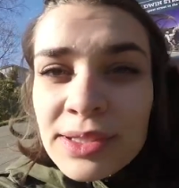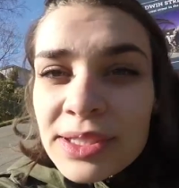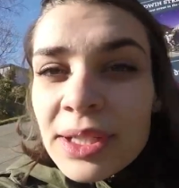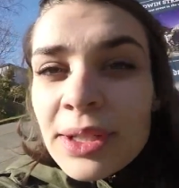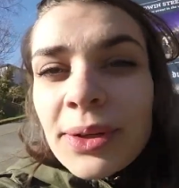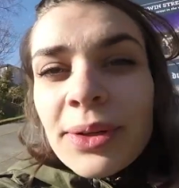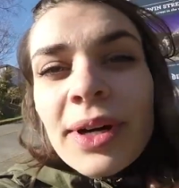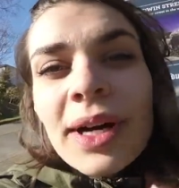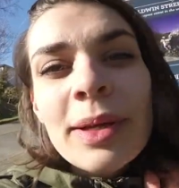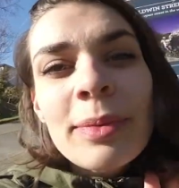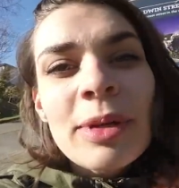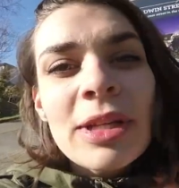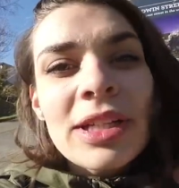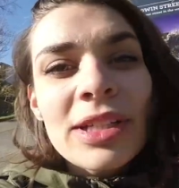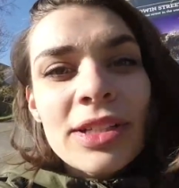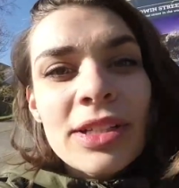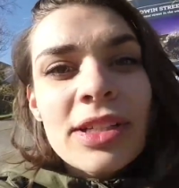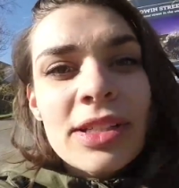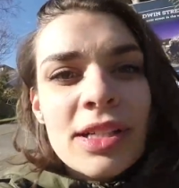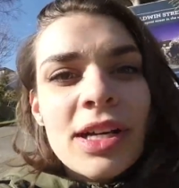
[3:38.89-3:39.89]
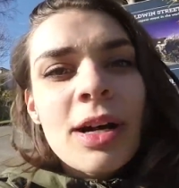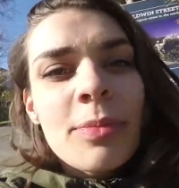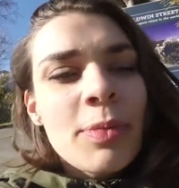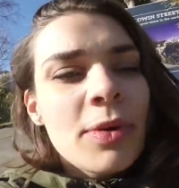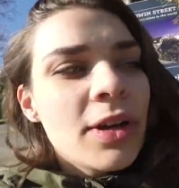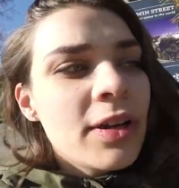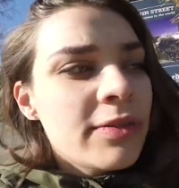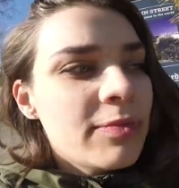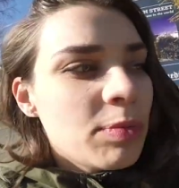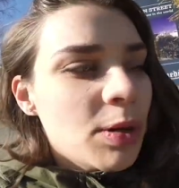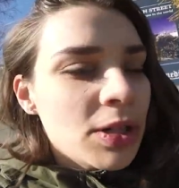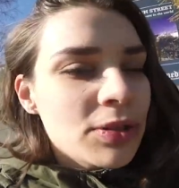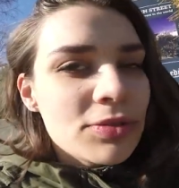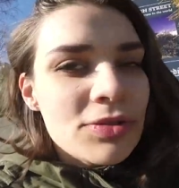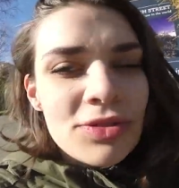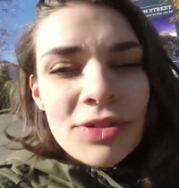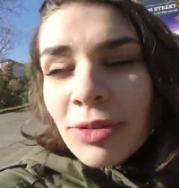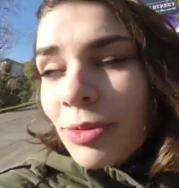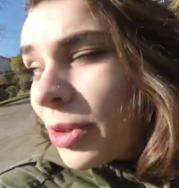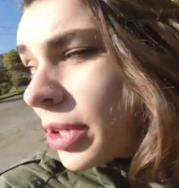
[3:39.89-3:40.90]
So I made it to the top of
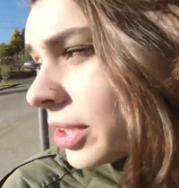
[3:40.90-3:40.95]
Balwin Street,